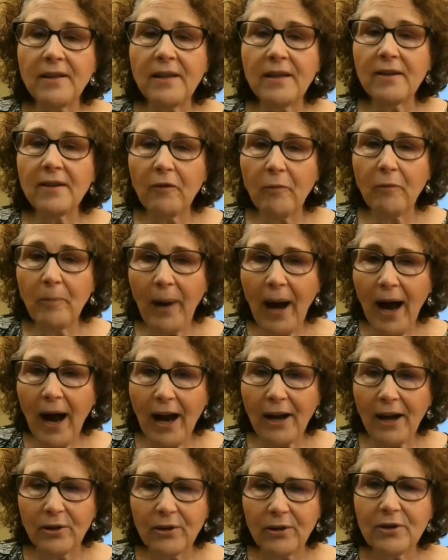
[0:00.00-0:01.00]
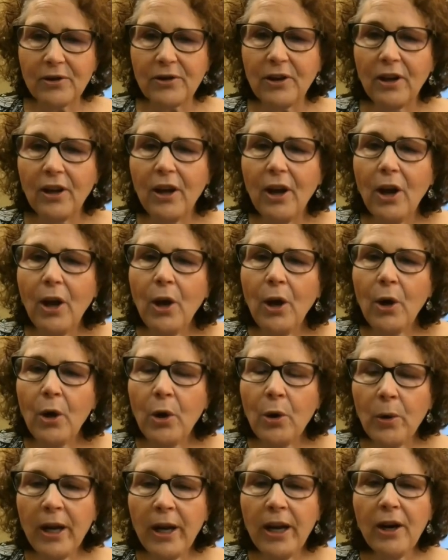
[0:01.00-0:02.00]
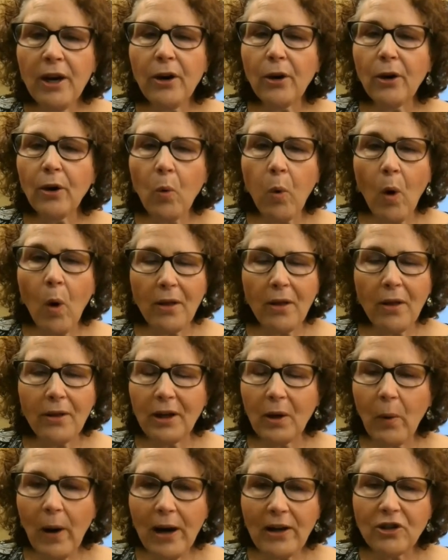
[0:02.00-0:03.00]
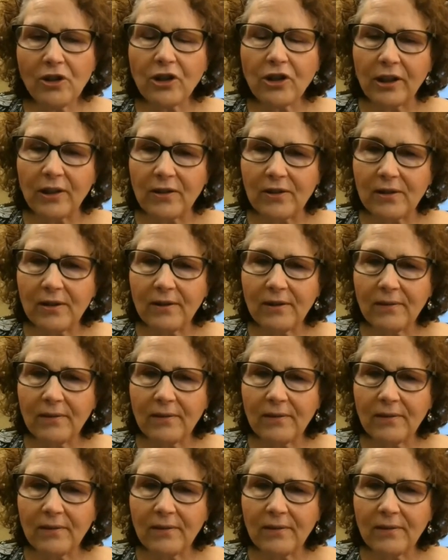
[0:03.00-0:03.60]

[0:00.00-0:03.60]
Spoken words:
of buyers who hear quality questions.